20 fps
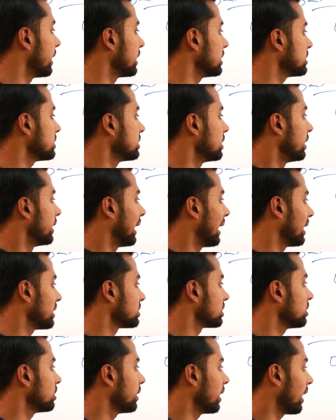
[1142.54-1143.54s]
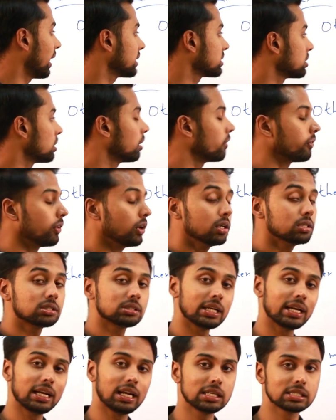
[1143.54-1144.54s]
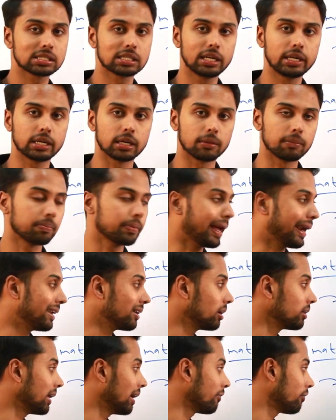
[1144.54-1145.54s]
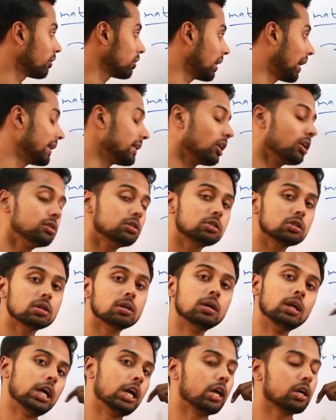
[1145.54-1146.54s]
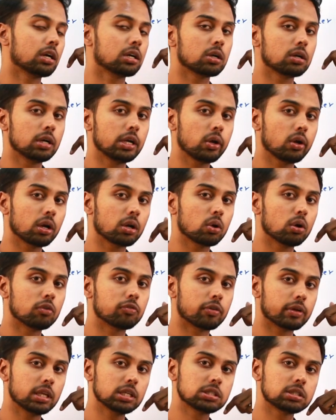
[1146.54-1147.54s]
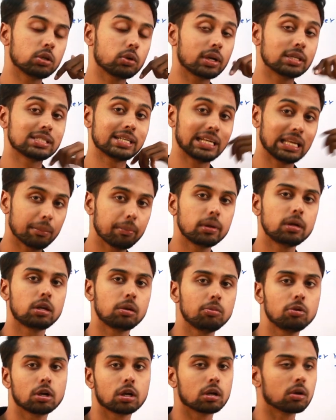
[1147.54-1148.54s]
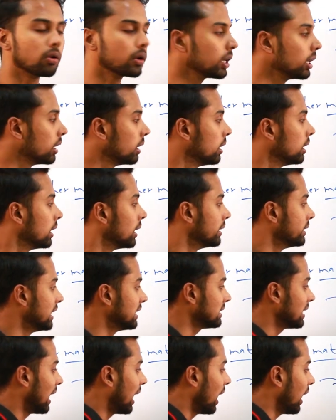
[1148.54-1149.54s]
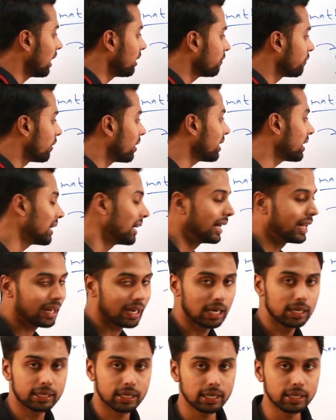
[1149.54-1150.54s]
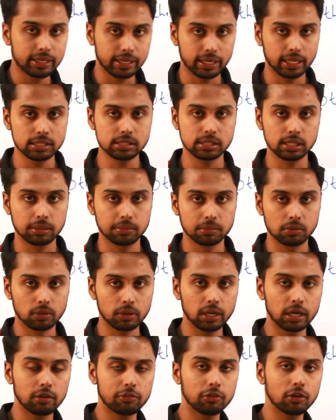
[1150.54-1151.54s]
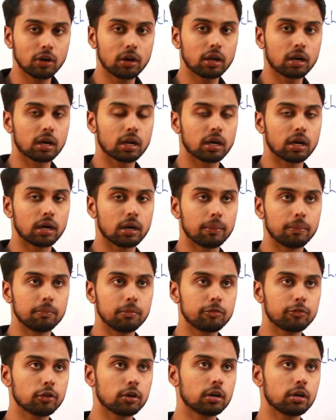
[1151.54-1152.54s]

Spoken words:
that is election of your state legislator. That for that also you can go for this. You can set up a tribunal. Okay, this R for rent and tenancy. Okay, if you are